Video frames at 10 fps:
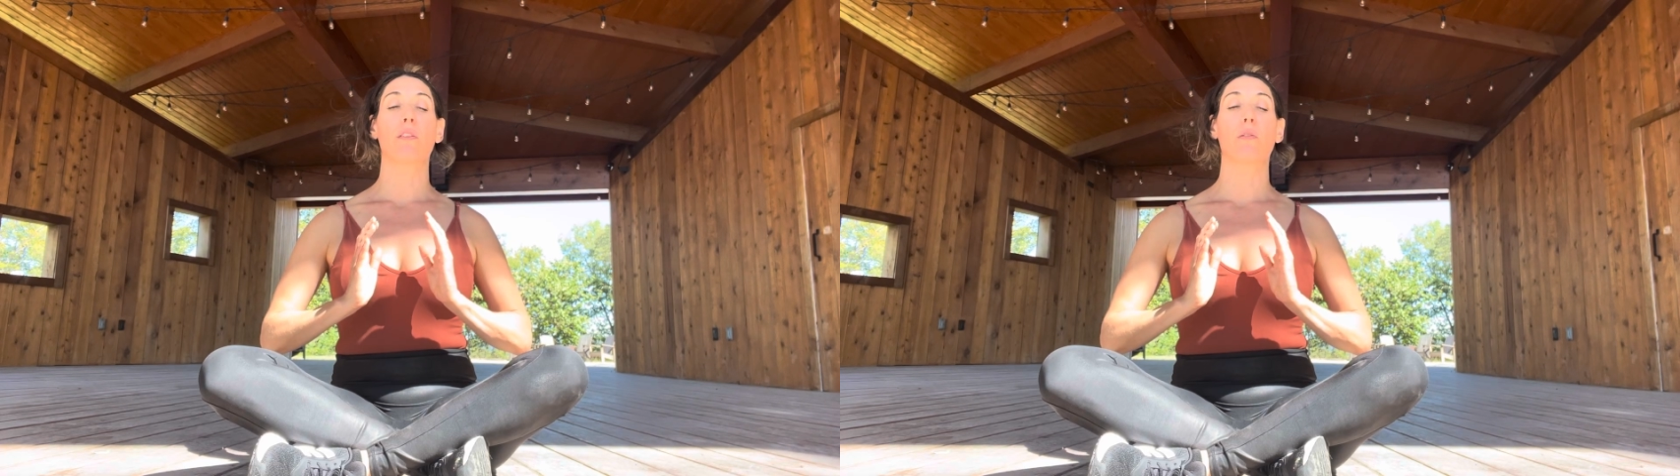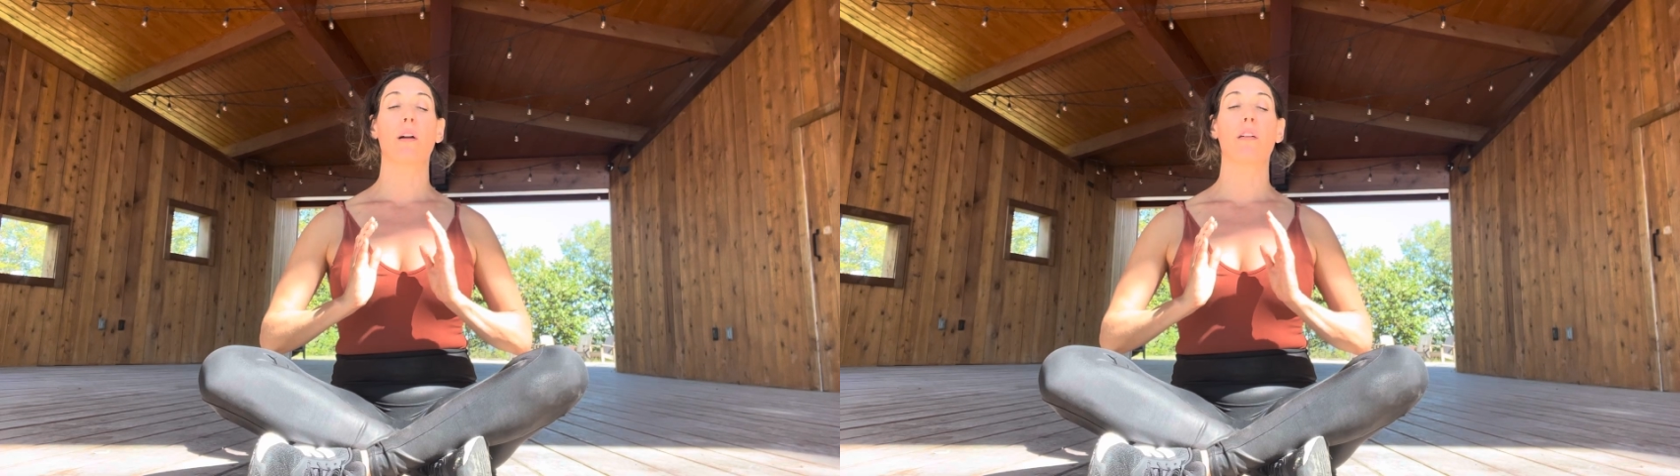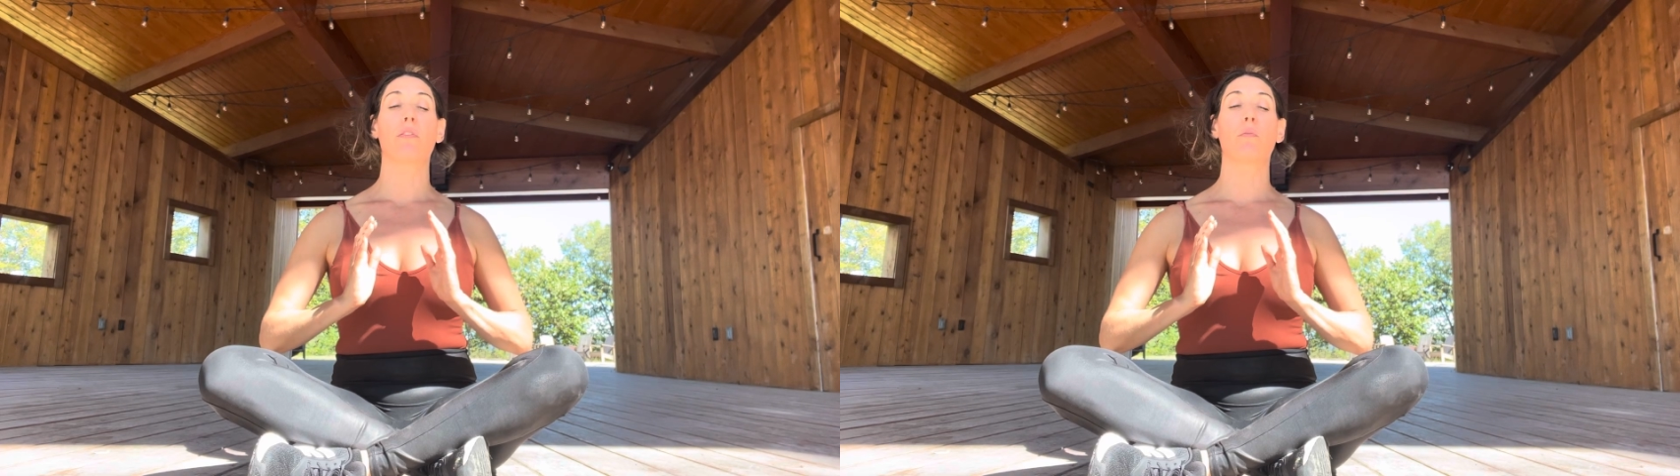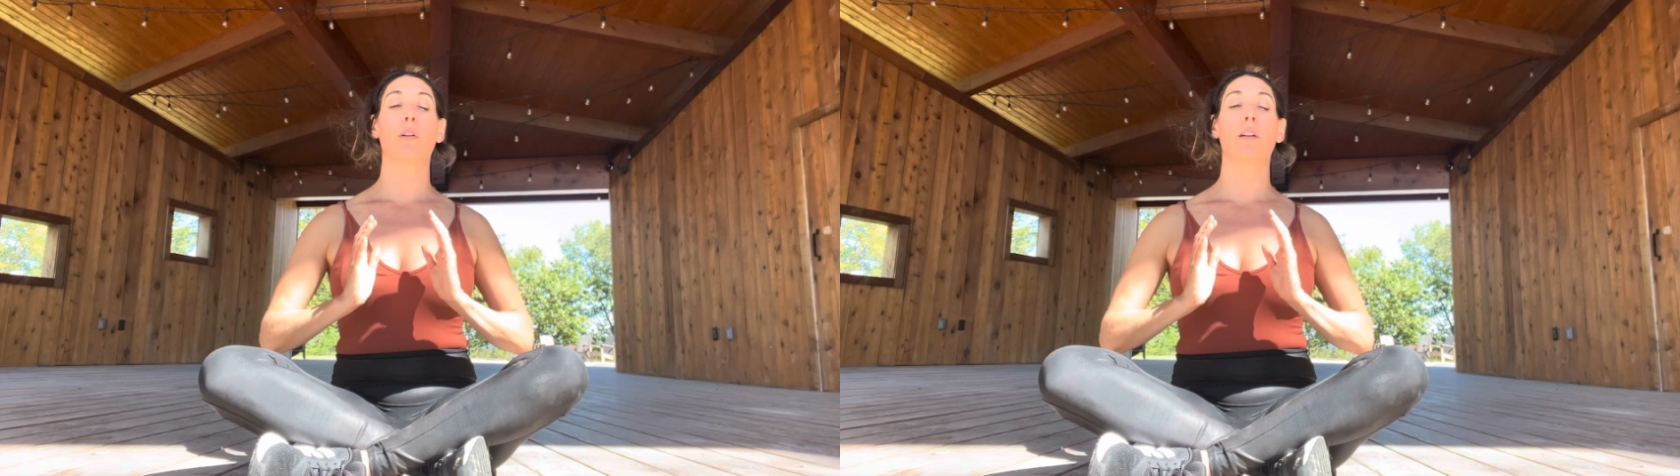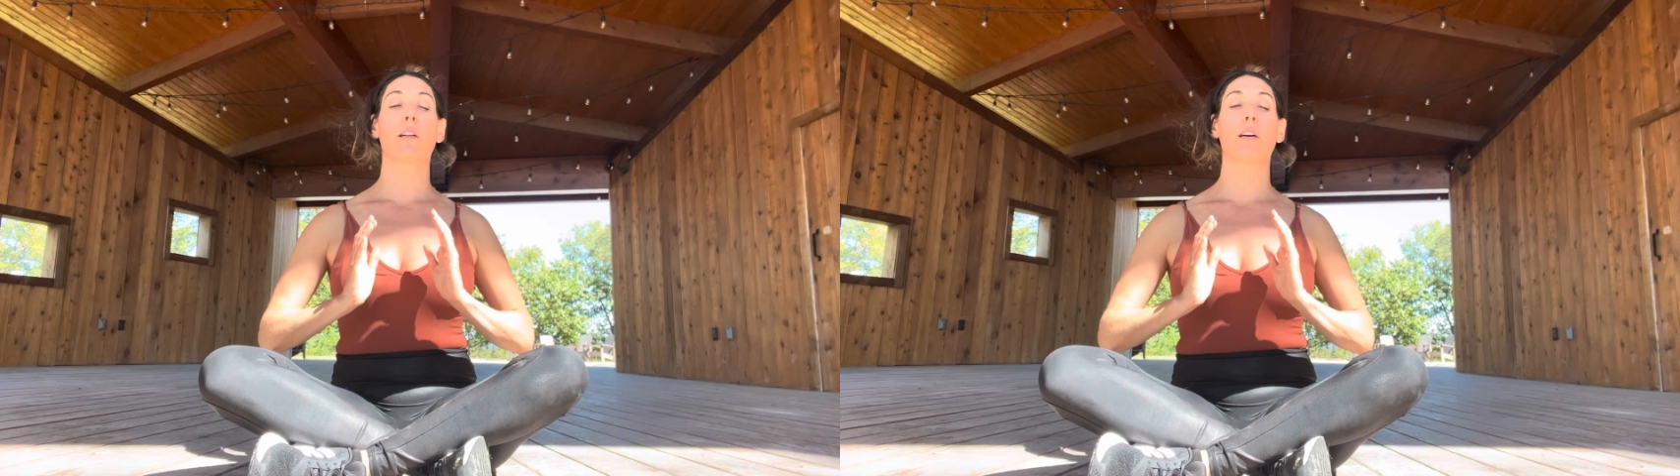away from
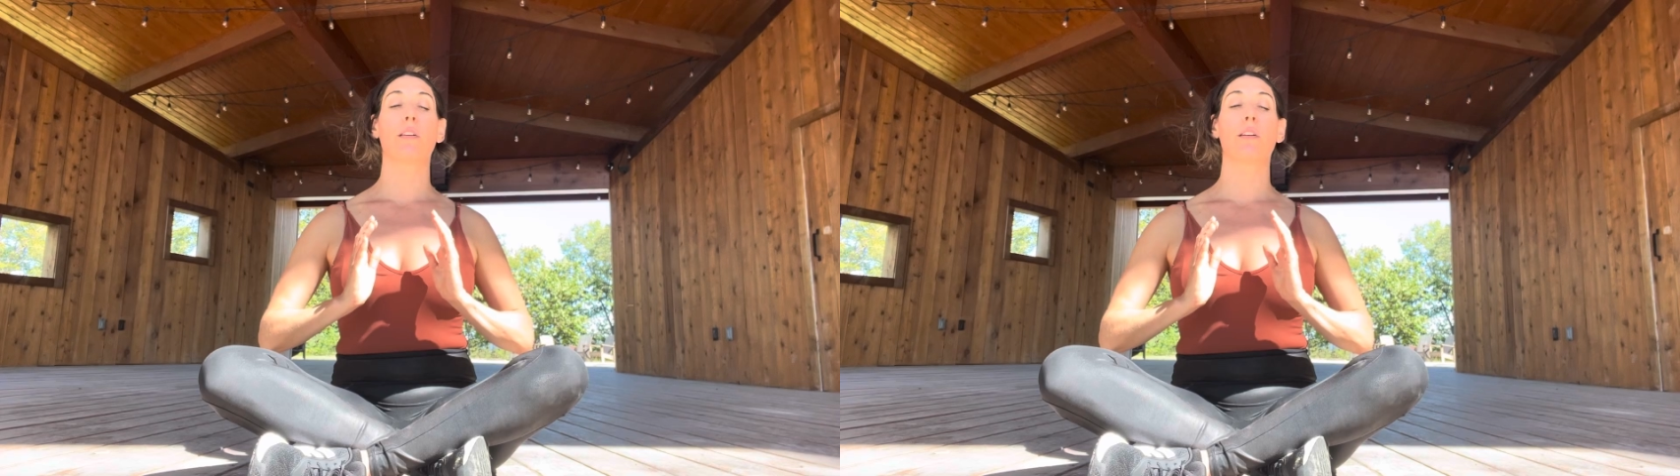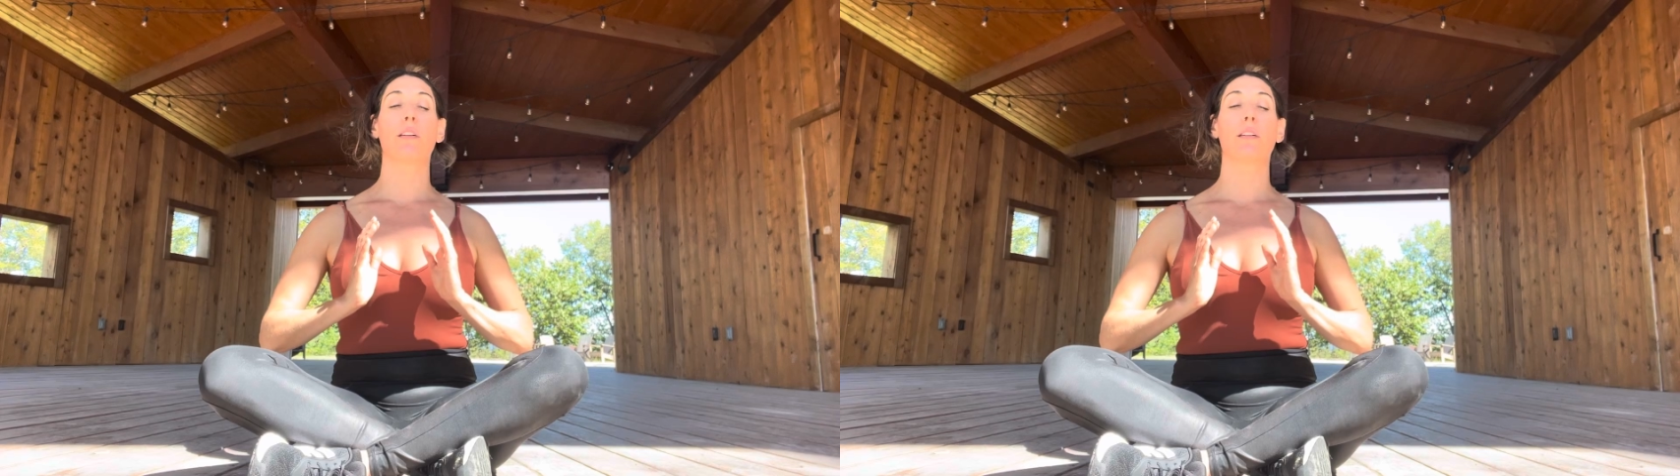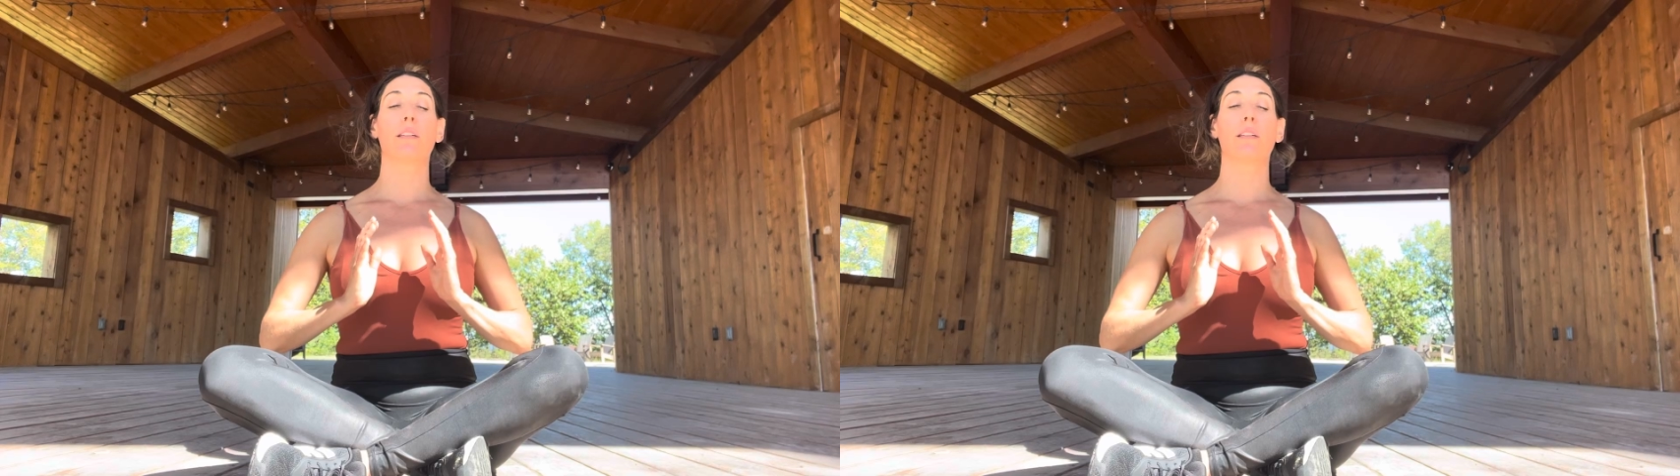one another.